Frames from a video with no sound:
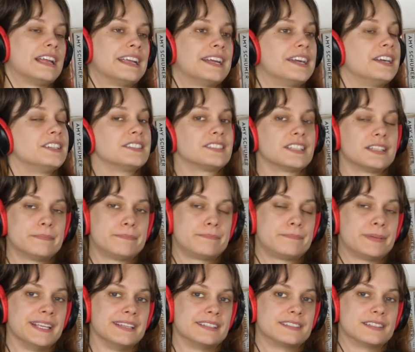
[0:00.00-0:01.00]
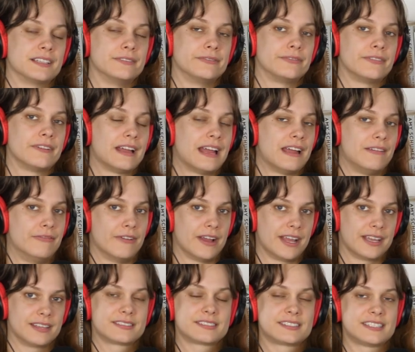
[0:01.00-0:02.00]
Here's a piece of
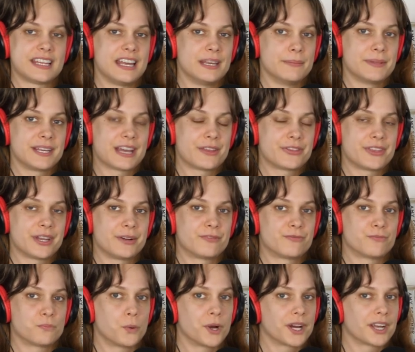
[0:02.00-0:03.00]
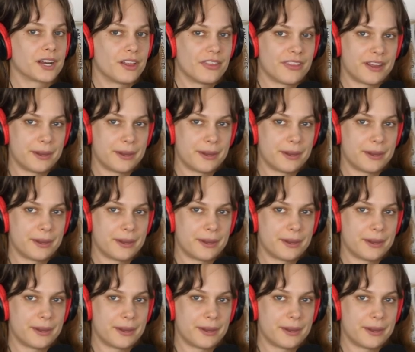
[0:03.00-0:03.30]
advice to anybody out there working